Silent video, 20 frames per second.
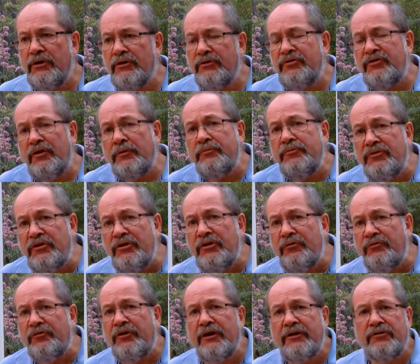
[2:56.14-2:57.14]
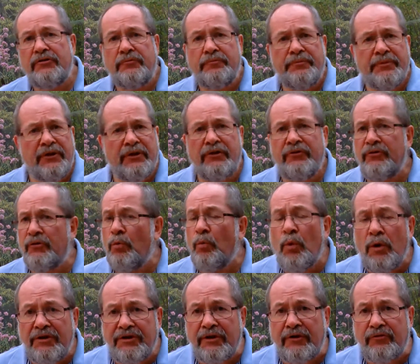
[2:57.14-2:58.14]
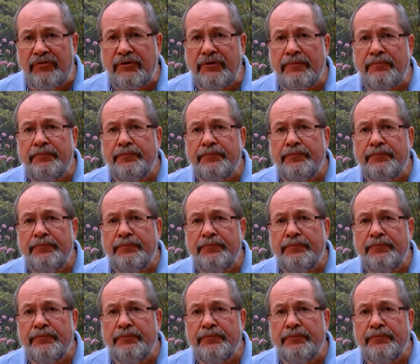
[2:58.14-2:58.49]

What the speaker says: some defect at birth or whatever.